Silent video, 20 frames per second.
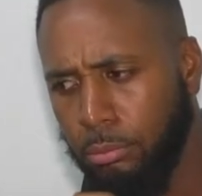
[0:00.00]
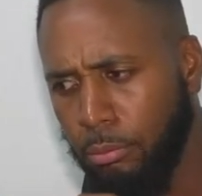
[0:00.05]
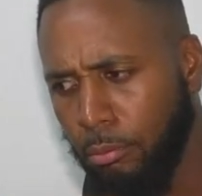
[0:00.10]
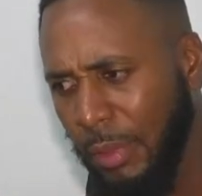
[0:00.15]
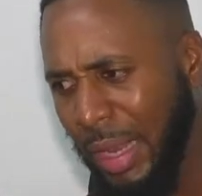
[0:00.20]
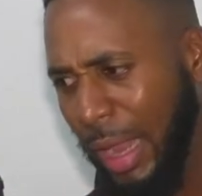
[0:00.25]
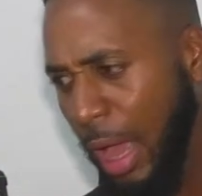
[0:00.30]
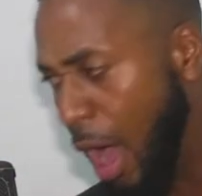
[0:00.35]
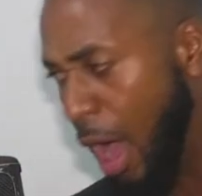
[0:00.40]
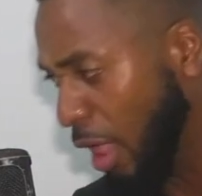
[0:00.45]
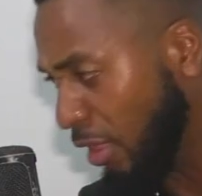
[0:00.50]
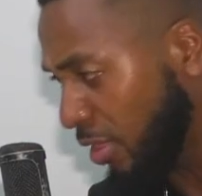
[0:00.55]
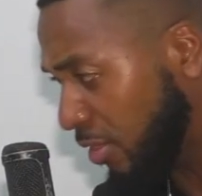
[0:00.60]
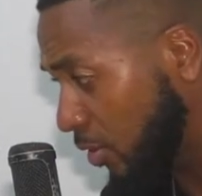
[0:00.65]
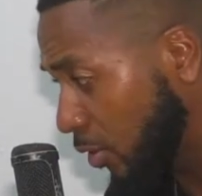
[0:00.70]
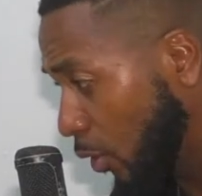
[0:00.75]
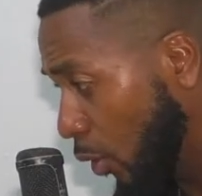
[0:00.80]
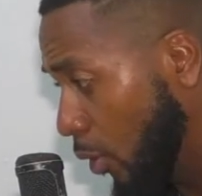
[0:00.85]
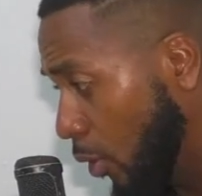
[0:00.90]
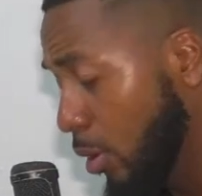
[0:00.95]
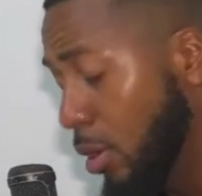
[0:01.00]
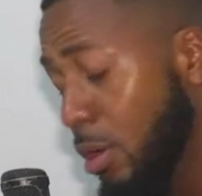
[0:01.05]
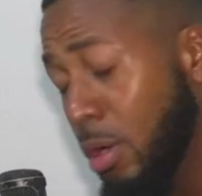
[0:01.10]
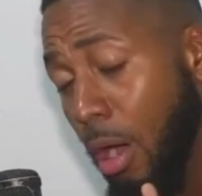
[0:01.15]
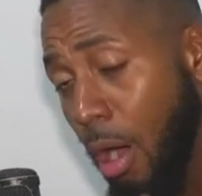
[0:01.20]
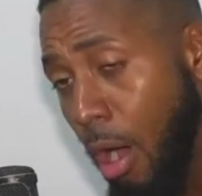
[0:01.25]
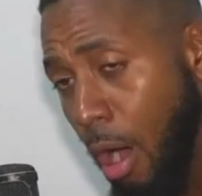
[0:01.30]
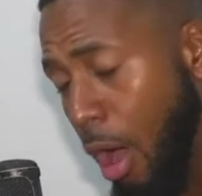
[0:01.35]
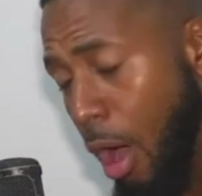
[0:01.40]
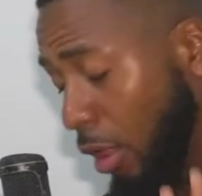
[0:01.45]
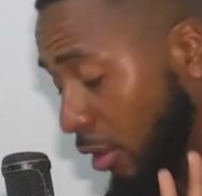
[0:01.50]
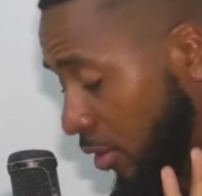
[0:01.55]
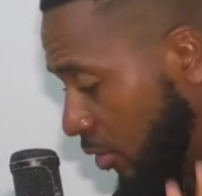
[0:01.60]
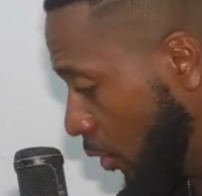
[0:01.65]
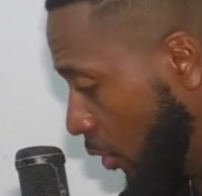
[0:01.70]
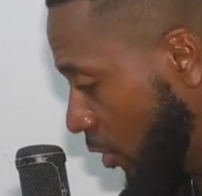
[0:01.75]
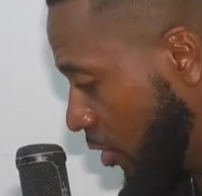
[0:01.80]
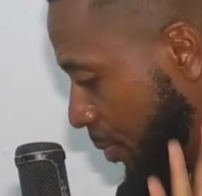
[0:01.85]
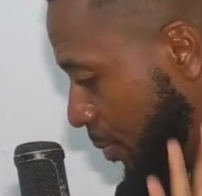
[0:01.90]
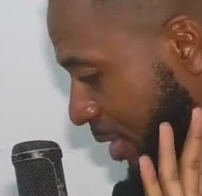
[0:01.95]
Also,
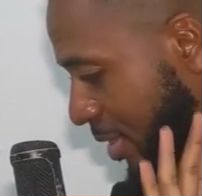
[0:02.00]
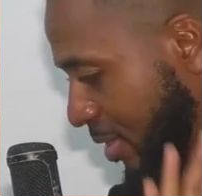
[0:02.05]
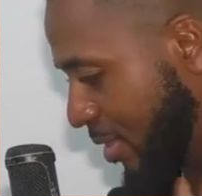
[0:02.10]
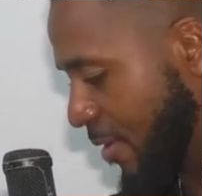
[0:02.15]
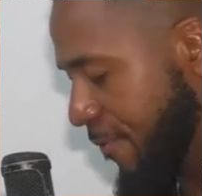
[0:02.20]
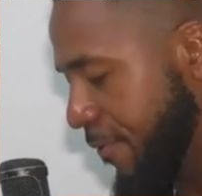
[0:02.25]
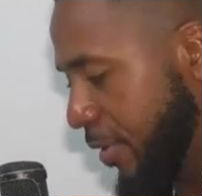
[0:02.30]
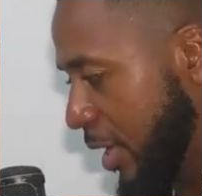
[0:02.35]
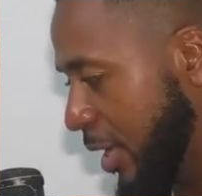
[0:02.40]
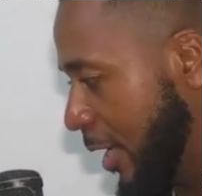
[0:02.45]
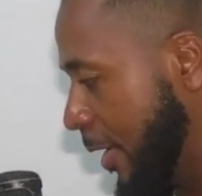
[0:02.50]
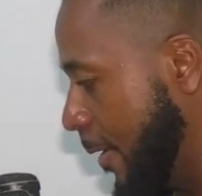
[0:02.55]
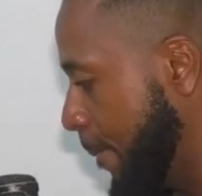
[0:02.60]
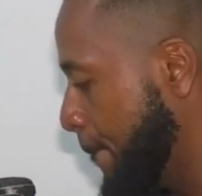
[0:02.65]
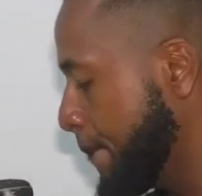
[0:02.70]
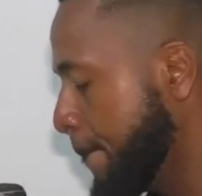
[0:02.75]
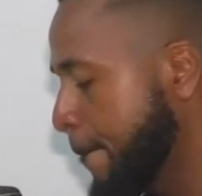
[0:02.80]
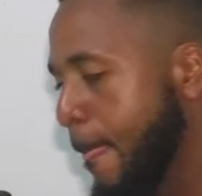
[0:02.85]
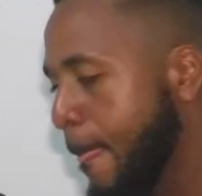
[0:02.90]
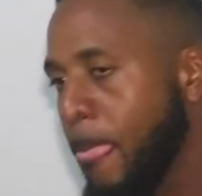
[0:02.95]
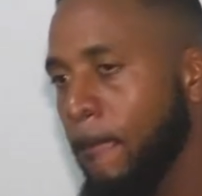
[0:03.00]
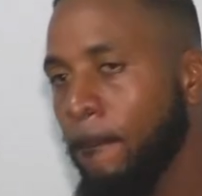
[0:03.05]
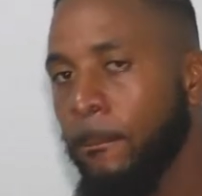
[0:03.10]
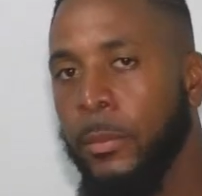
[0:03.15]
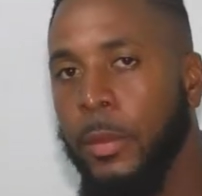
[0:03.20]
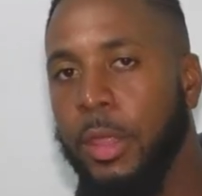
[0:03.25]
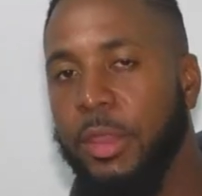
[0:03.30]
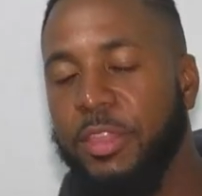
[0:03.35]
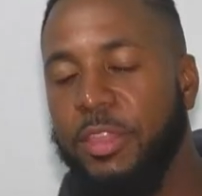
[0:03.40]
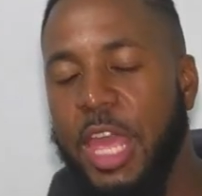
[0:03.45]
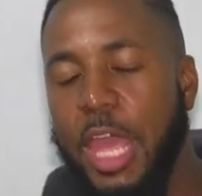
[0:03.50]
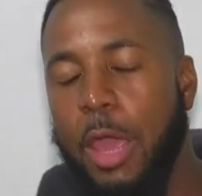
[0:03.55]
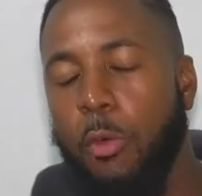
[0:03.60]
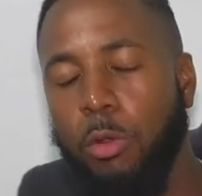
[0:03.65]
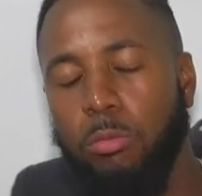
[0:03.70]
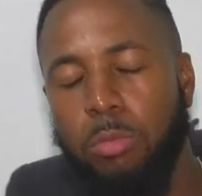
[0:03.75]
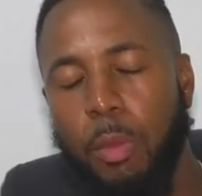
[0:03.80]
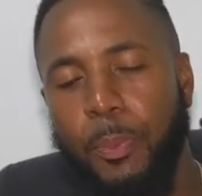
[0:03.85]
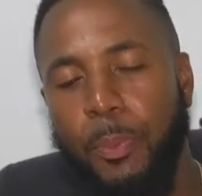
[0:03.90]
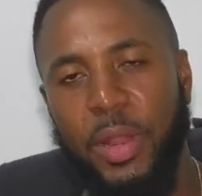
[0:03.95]
specifically, they will be
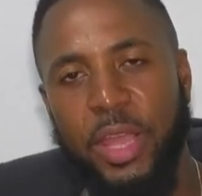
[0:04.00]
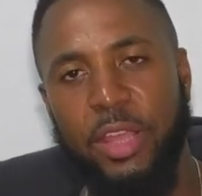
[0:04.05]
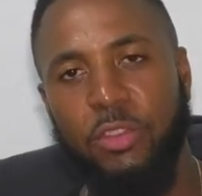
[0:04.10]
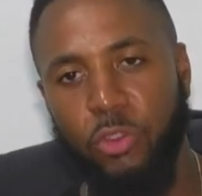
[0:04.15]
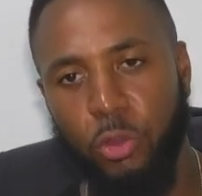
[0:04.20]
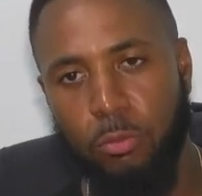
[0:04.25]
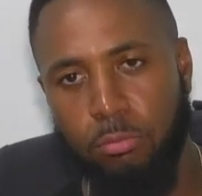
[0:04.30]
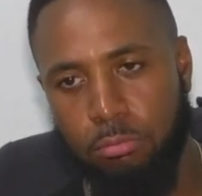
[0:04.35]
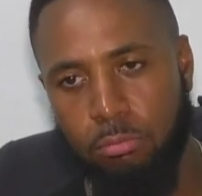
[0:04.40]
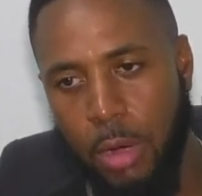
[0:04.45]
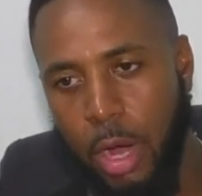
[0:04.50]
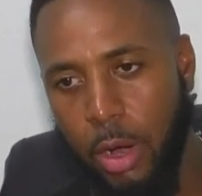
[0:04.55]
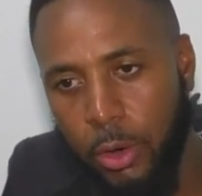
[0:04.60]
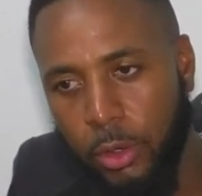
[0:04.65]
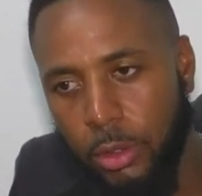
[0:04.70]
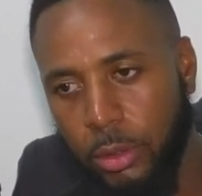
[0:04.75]
playing tomorrow.